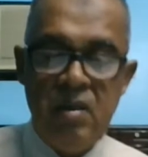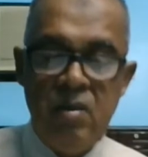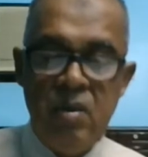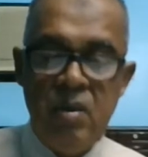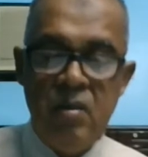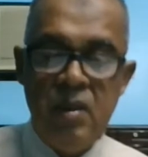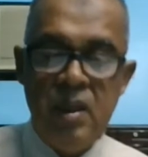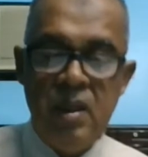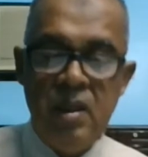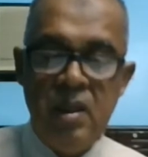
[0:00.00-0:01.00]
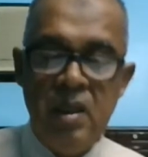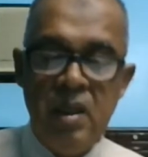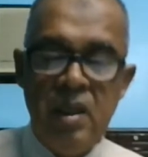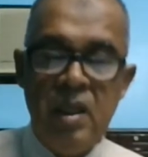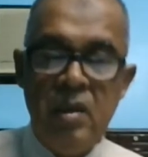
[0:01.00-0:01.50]
who will be
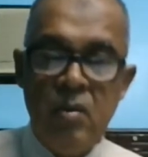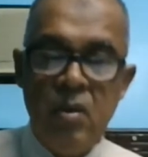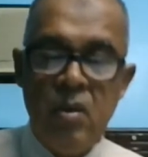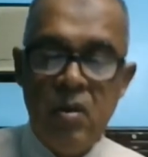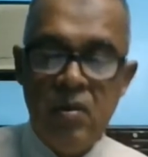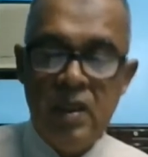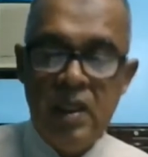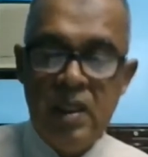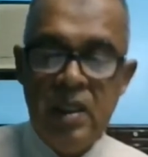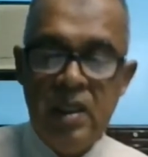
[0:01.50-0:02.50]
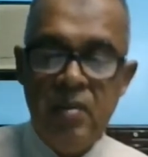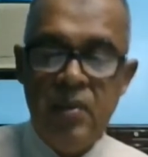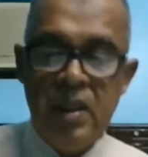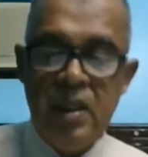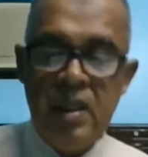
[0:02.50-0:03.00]
involved in the
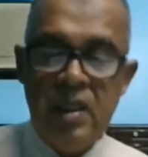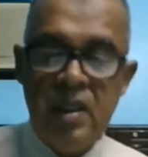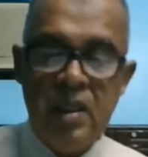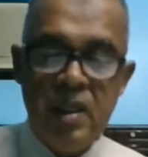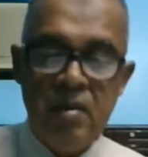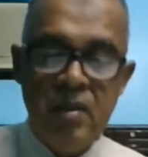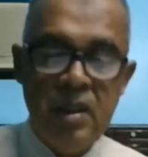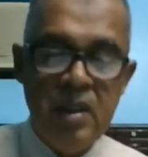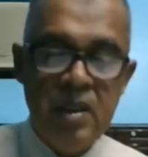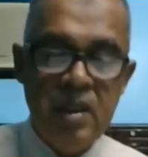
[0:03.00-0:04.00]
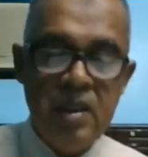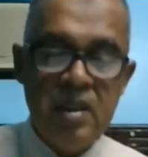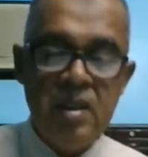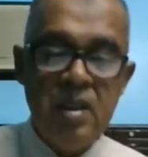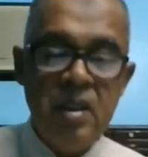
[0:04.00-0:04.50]
PN therapy. This
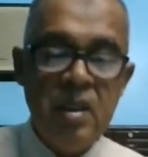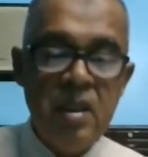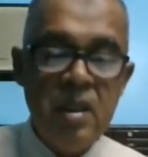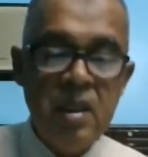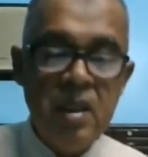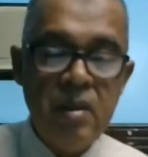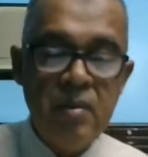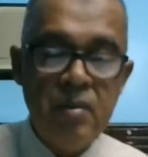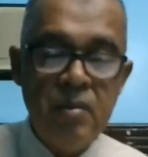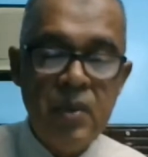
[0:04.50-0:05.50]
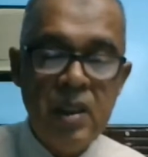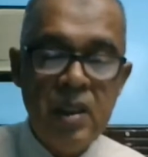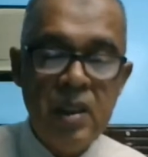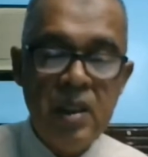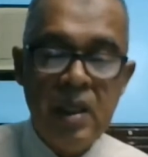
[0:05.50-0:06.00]

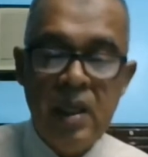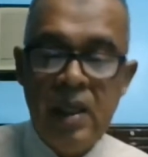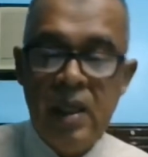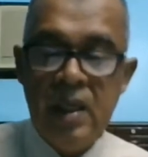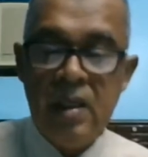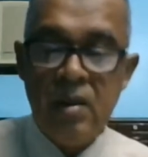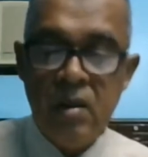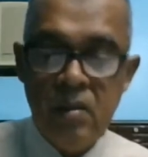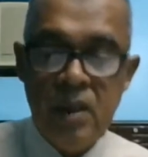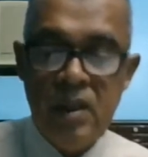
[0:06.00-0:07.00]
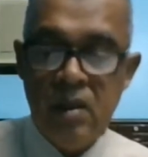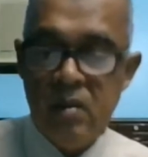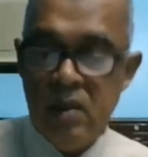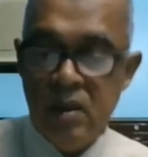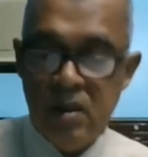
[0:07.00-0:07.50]
PN committee
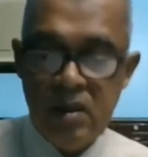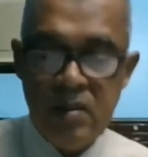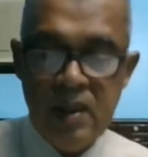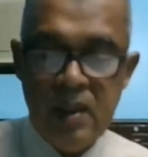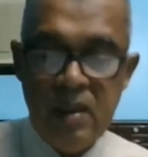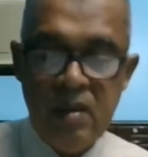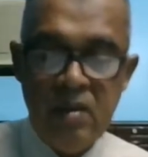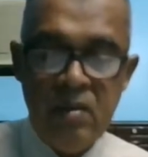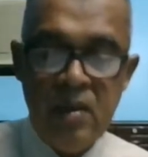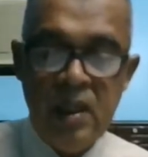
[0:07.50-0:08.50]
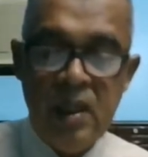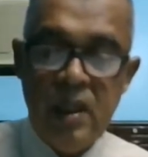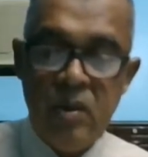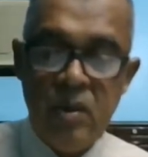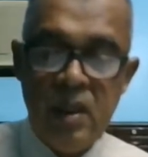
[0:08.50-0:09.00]
of the hospital will
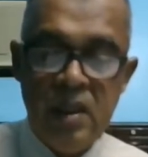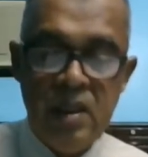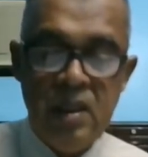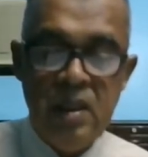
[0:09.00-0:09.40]
educate,